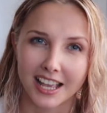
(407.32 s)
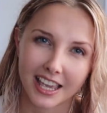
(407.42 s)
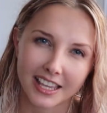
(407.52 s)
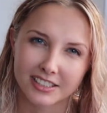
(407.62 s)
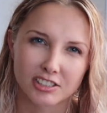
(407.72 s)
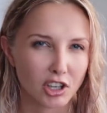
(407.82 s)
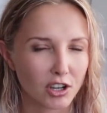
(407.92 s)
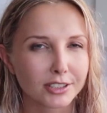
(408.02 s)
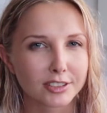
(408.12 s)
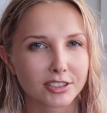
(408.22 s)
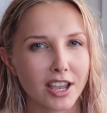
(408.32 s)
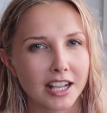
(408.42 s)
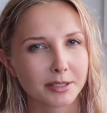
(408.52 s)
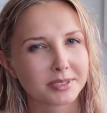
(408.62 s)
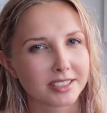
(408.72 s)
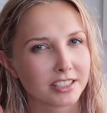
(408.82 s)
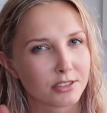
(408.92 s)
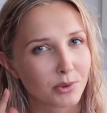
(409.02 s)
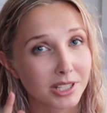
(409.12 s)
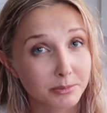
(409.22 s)
It also helps
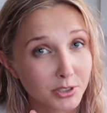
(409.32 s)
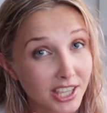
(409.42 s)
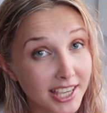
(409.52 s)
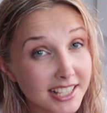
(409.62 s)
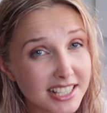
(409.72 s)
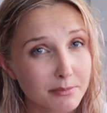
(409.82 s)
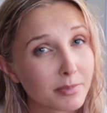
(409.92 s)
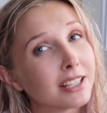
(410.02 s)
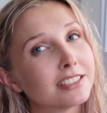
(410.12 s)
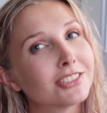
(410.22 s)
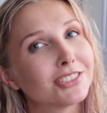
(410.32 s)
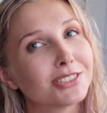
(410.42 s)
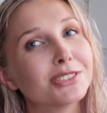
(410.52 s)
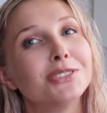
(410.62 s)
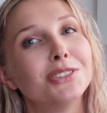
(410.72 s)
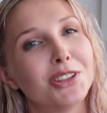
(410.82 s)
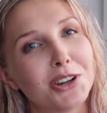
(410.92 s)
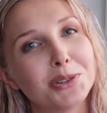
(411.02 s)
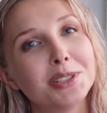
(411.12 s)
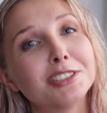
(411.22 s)
in one more case, but to
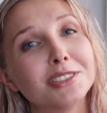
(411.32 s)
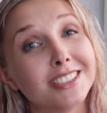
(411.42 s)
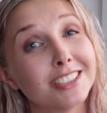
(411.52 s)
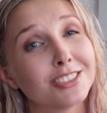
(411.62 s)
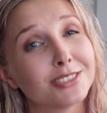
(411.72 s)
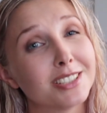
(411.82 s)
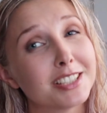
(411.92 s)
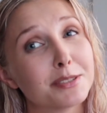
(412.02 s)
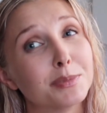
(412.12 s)
know it, you need to read the